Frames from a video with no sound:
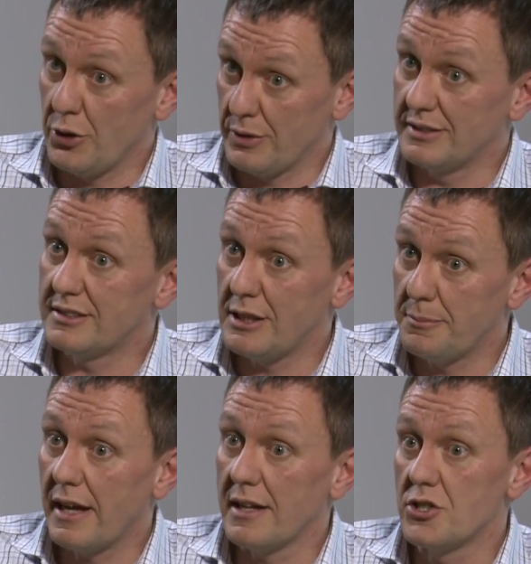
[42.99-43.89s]
who can see
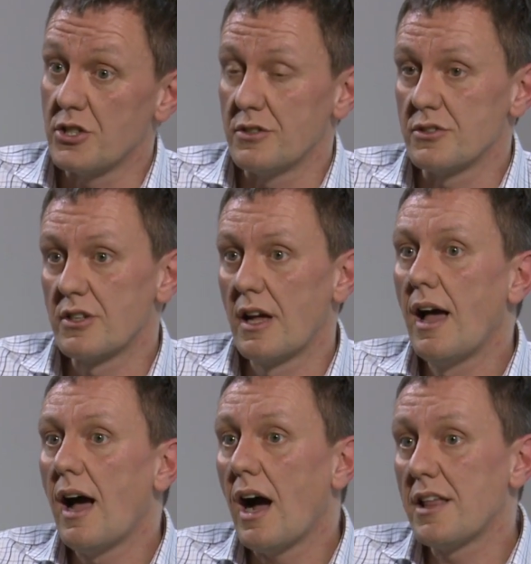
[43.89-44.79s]
patients
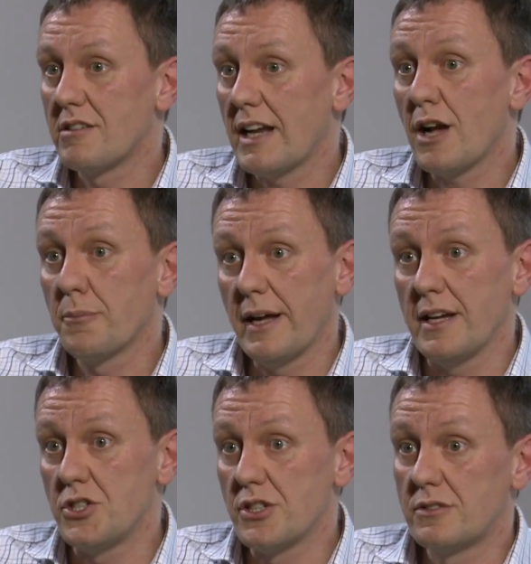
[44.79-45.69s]
either in
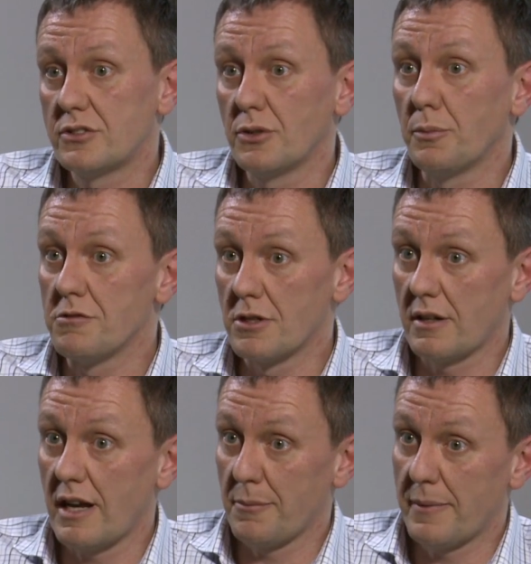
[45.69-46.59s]
outpatients, and we
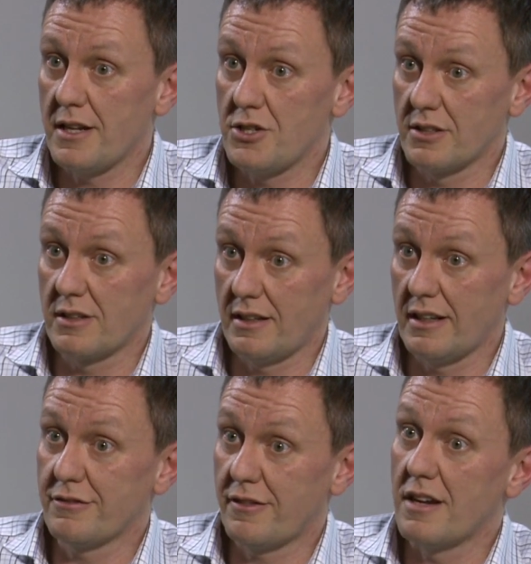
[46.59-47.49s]
run an outpatient
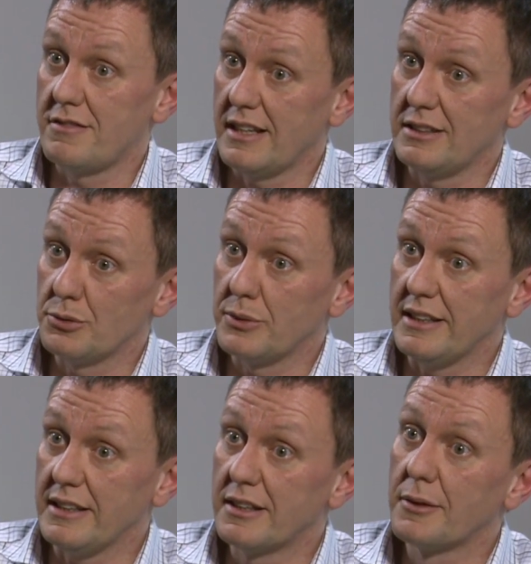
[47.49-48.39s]
clinic 5 days a
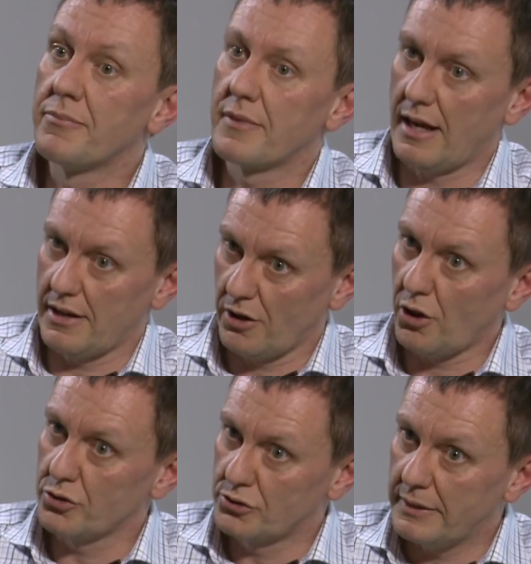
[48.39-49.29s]
week at the
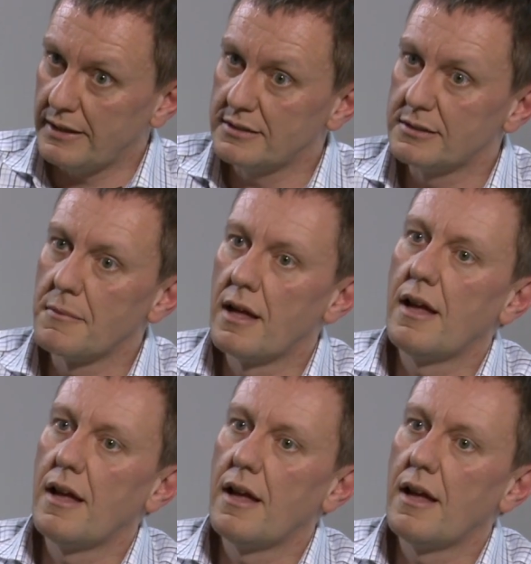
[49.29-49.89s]
hospice,